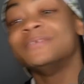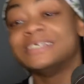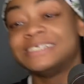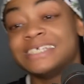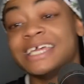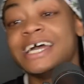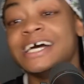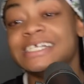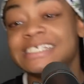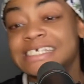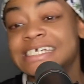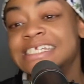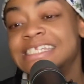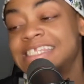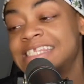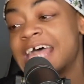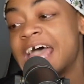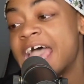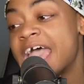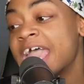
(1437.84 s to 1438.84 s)
Michelle did
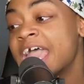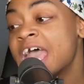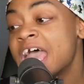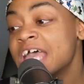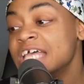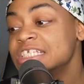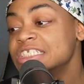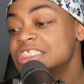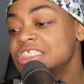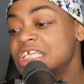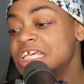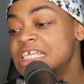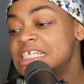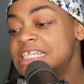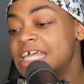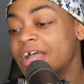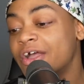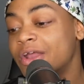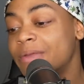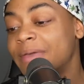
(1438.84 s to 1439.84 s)
say, is
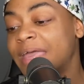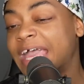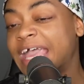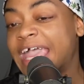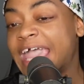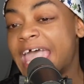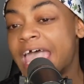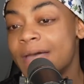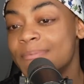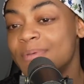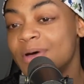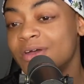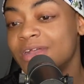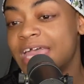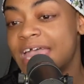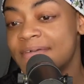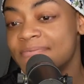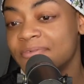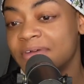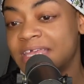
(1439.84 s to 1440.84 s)
there going to be a gap on
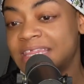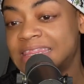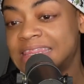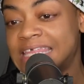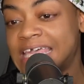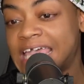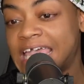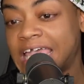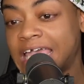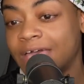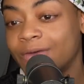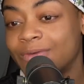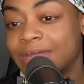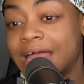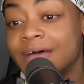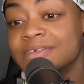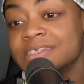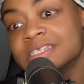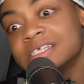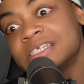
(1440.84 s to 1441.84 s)
everything? When
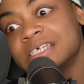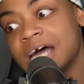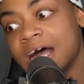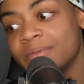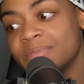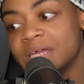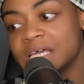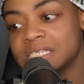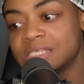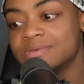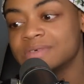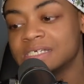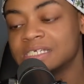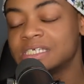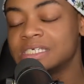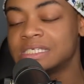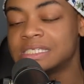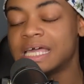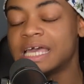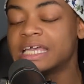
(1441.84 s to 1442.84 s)
I was in the top next week,
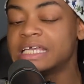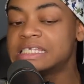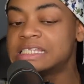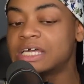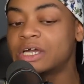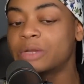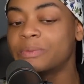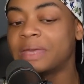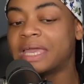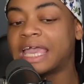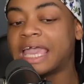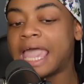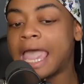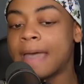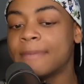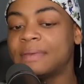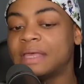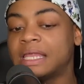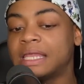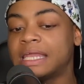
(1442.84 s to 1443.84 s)
she's like, is there going to be a
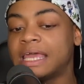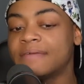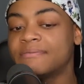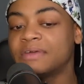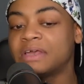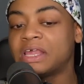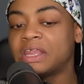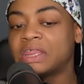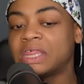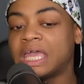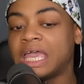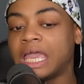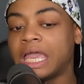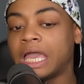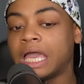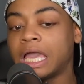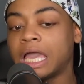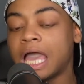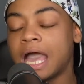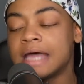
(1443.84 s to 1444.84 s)
gap in
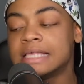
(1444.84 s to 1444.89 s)
everything?